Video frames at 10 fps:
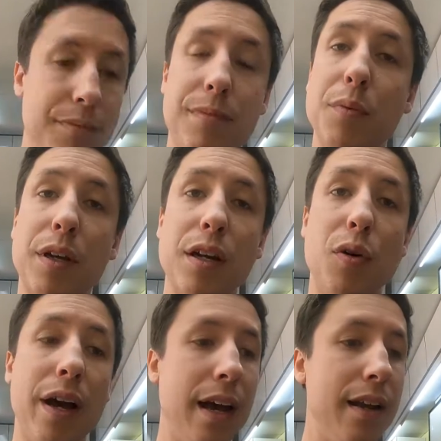then we can go
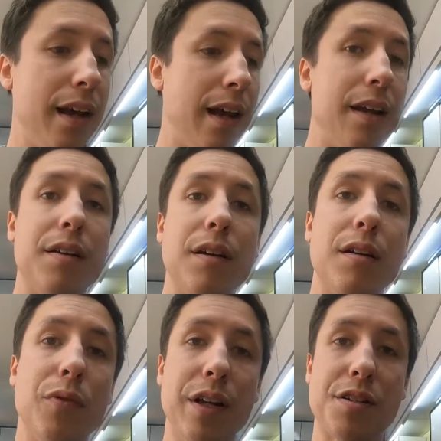ahead and
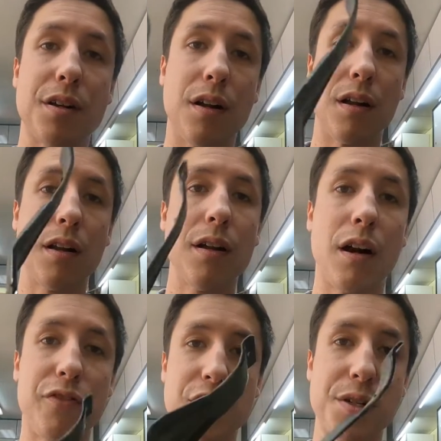reinstall our
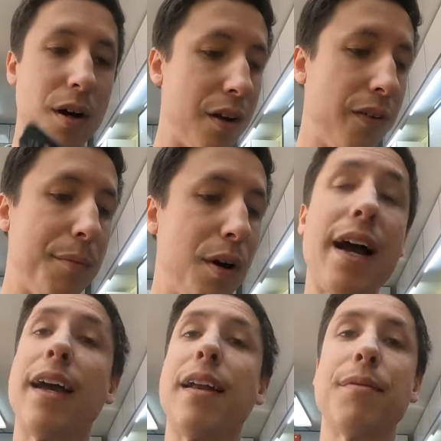freshly modified
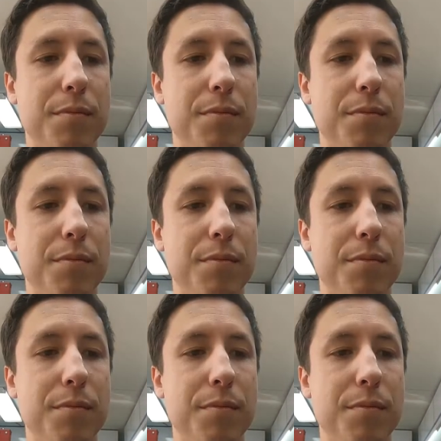bracket.